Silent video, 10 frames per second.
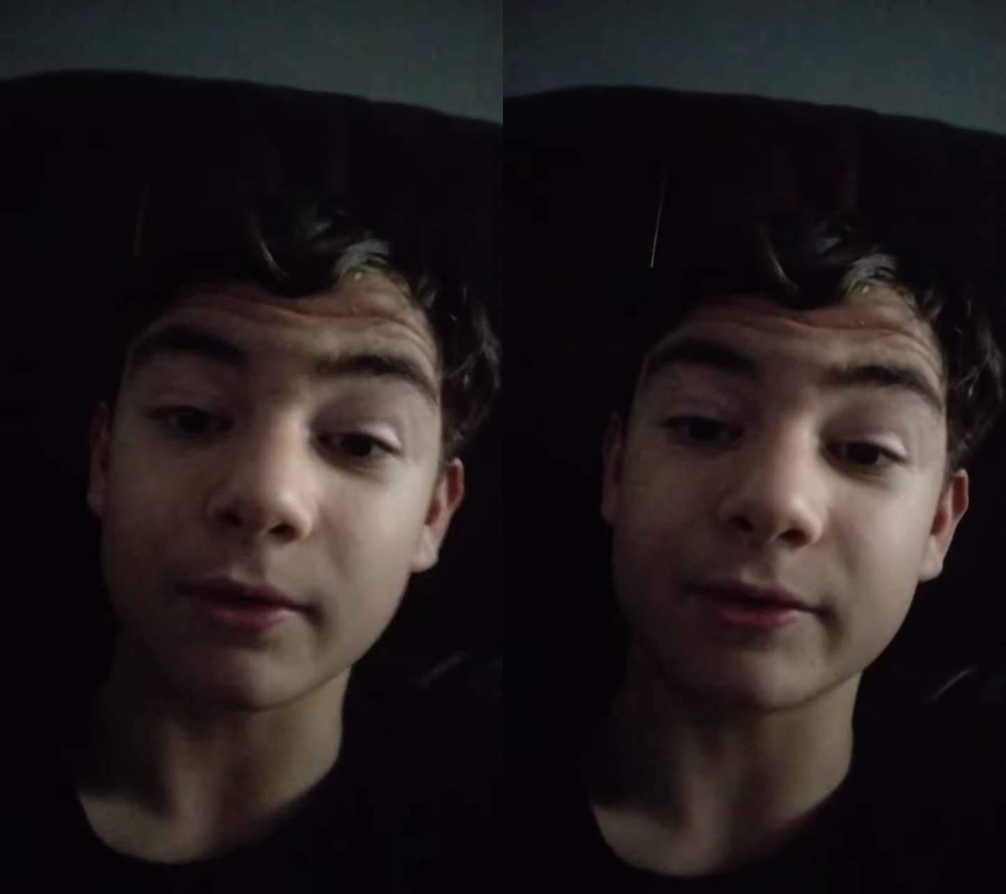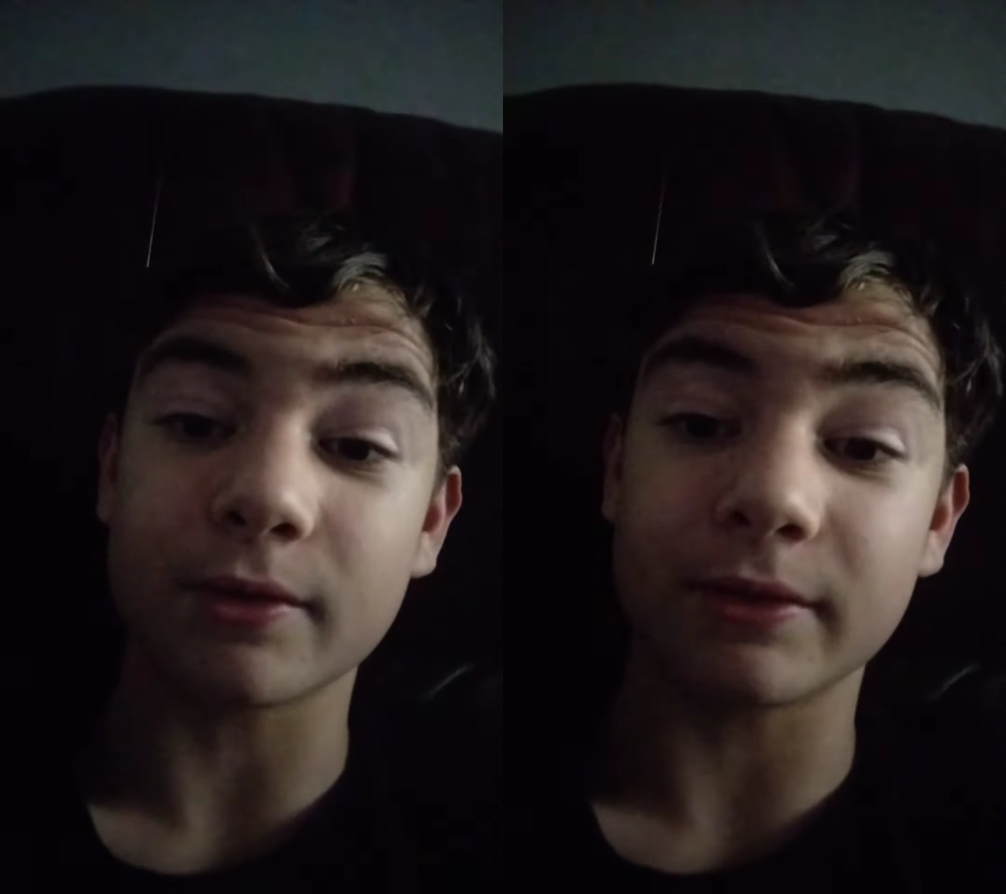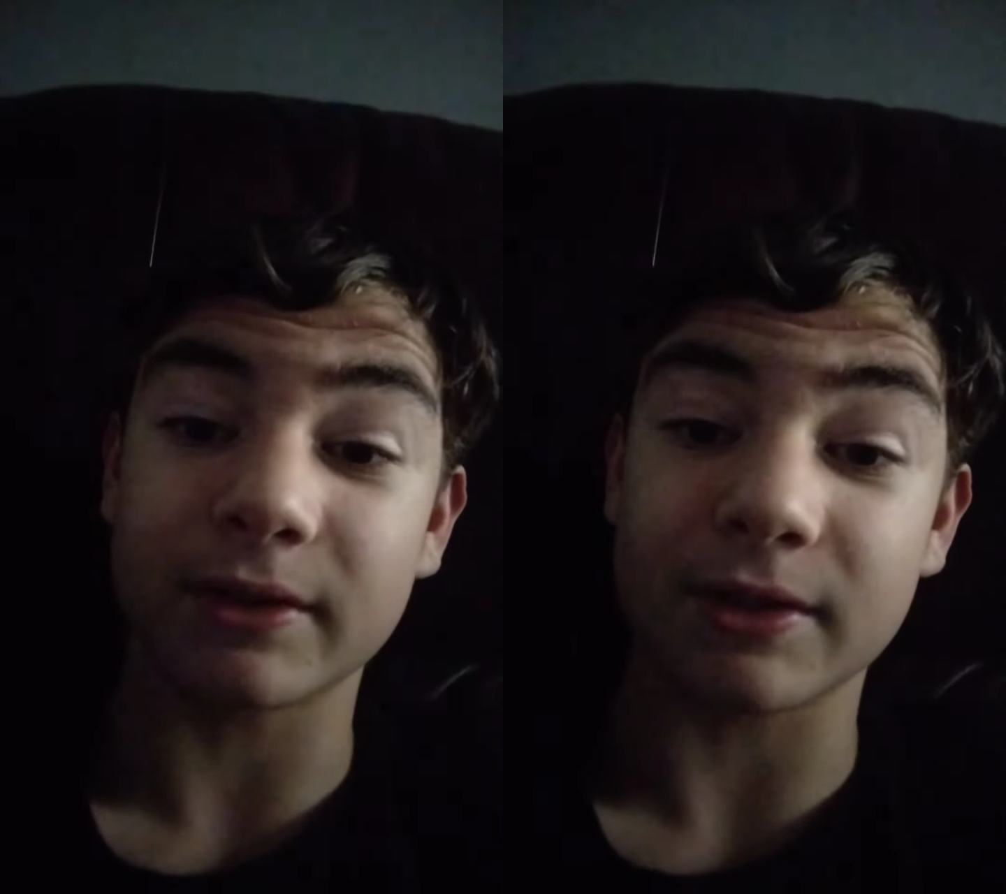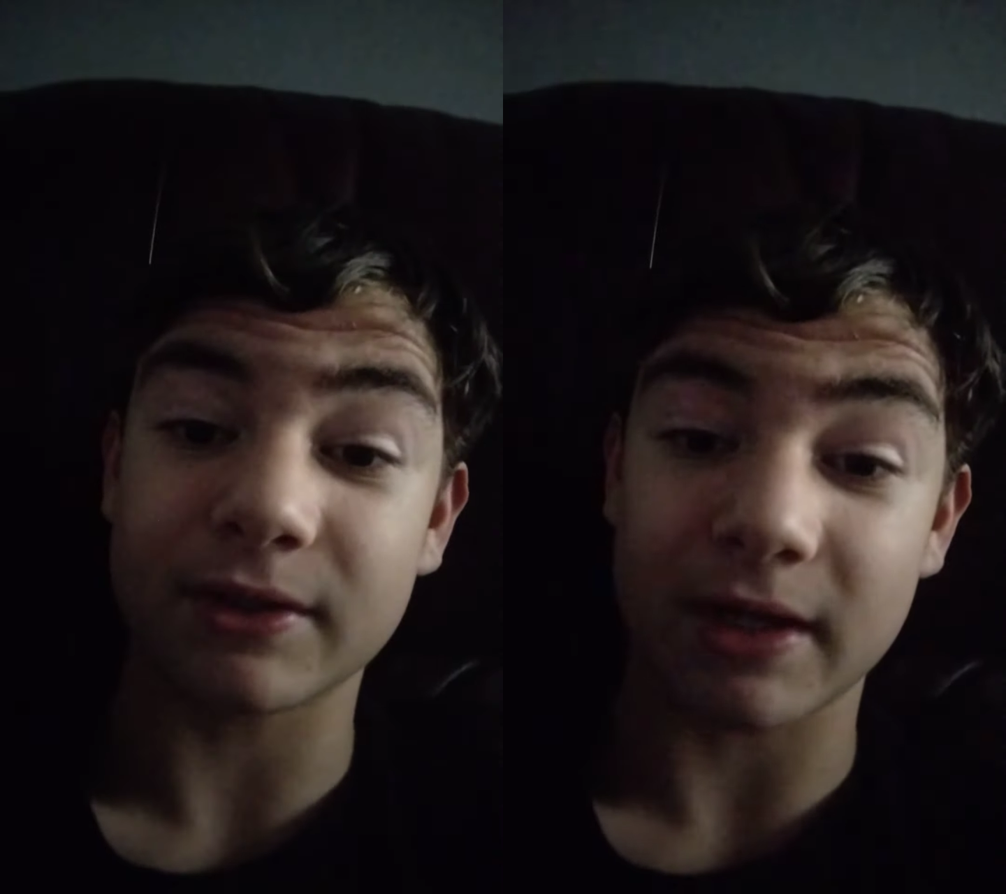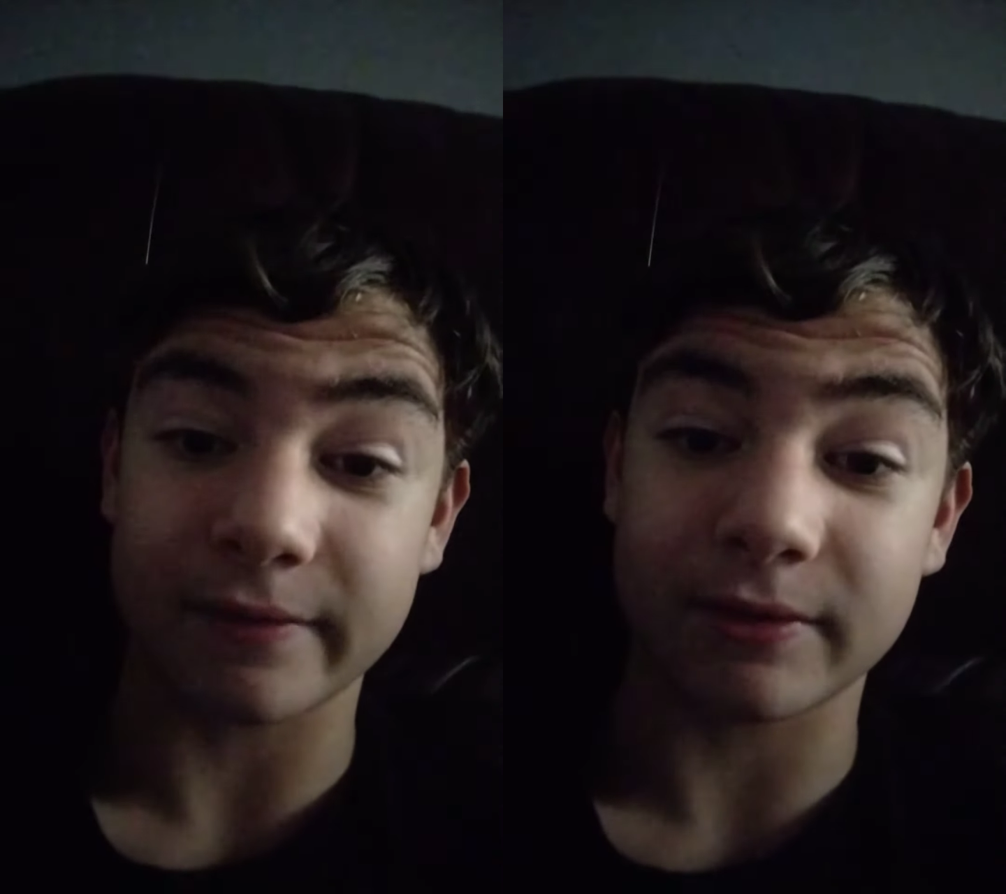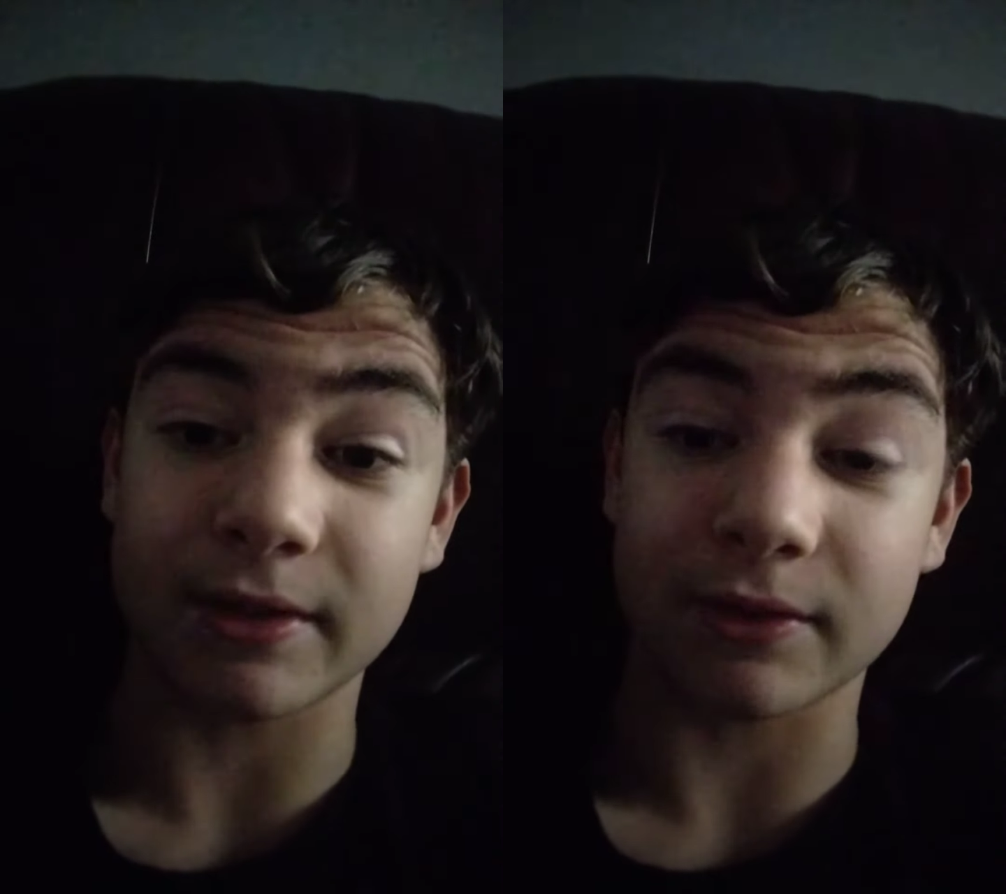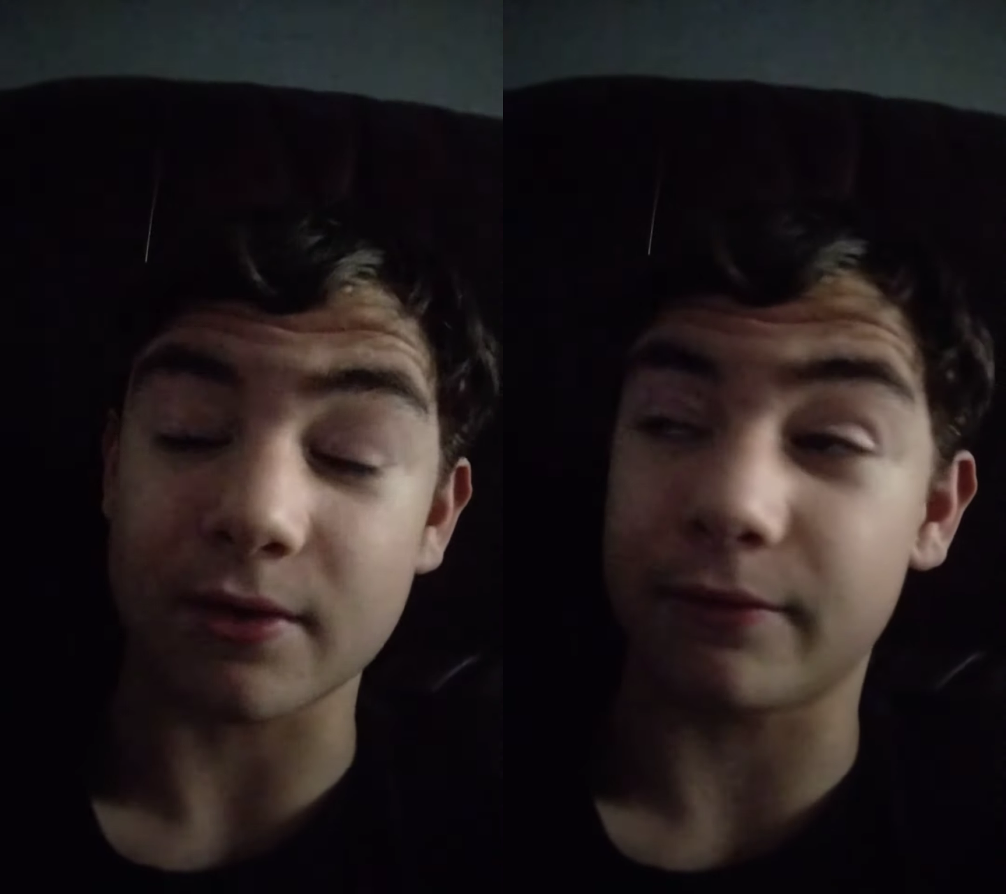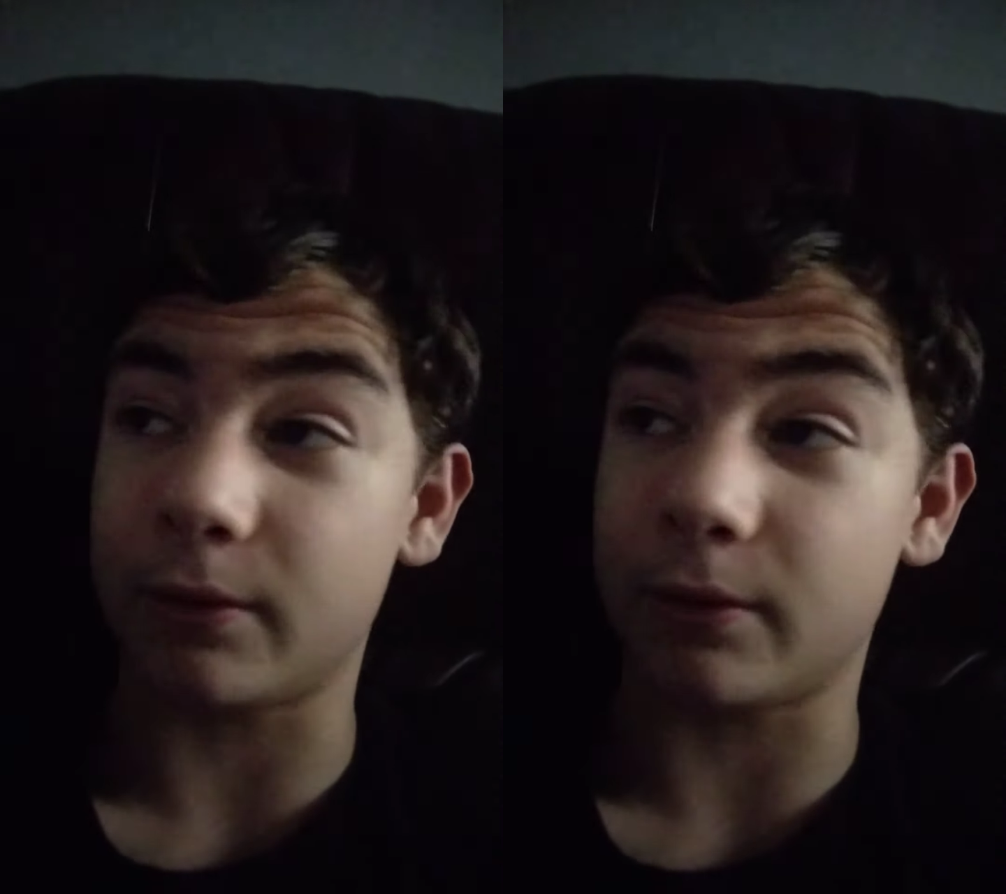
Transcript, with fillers: or he's going to the San Francisco